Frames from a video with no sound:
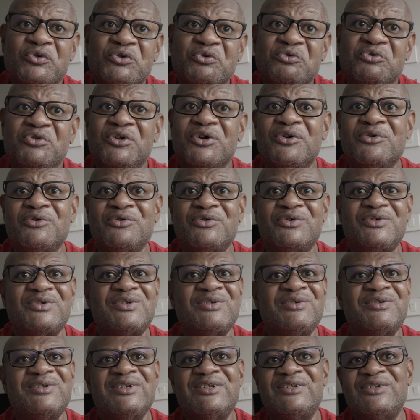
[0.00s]
Who
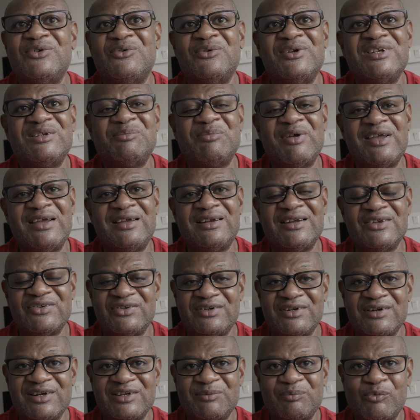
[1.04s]
knows? It's only
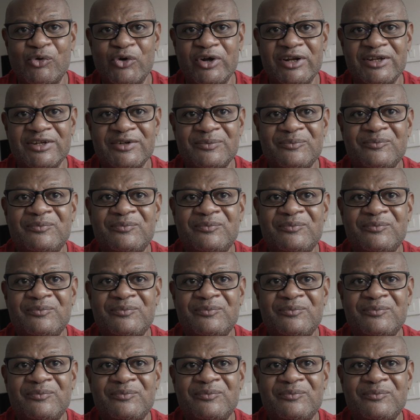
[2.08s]
speculation at this point.